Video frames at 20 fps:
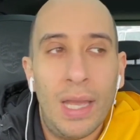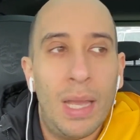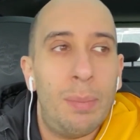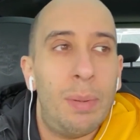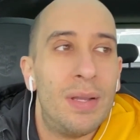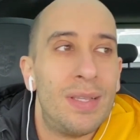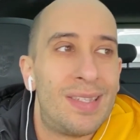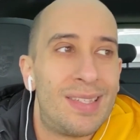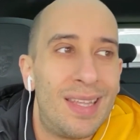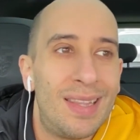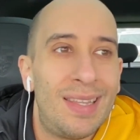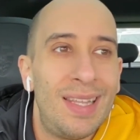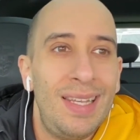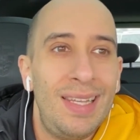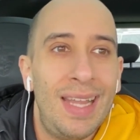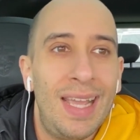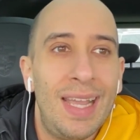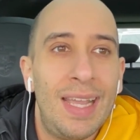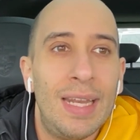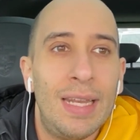about
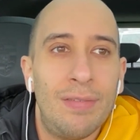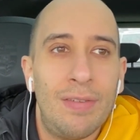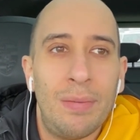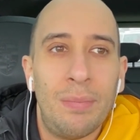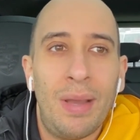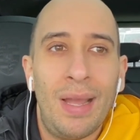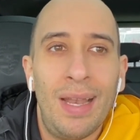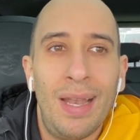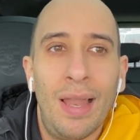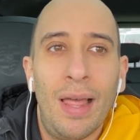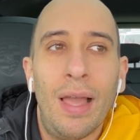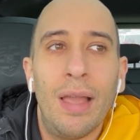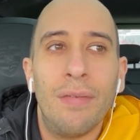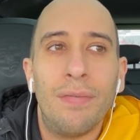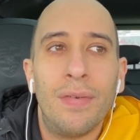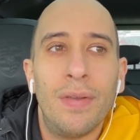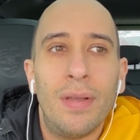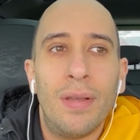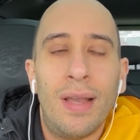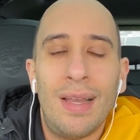something negative in my
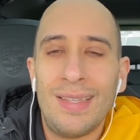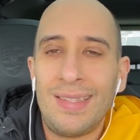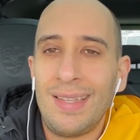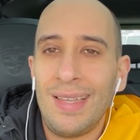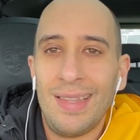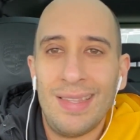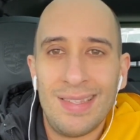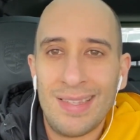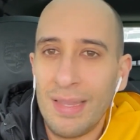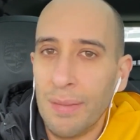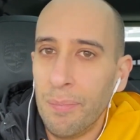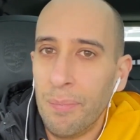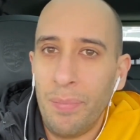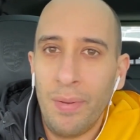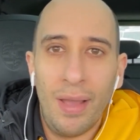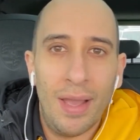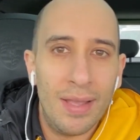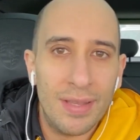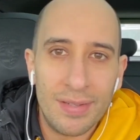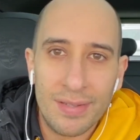life, I say, this is the
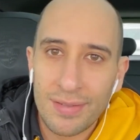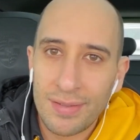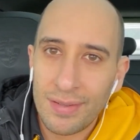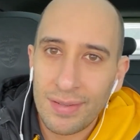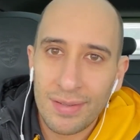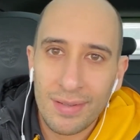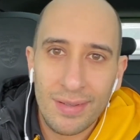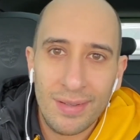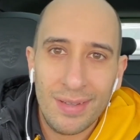best.